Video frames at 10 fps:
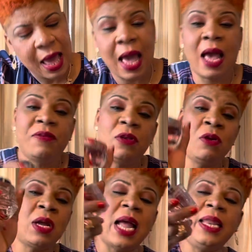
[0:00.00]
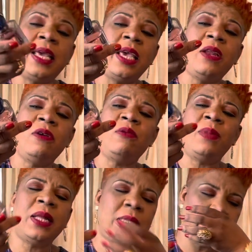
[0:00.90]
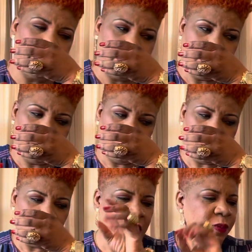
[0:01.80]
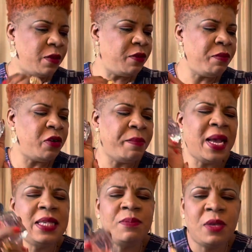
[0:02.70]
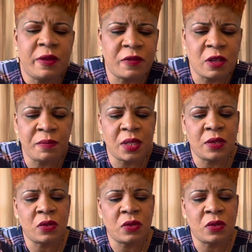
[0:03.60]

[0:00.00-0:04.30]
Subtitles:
I have to look at the keynote, but this perfume reminds me of something.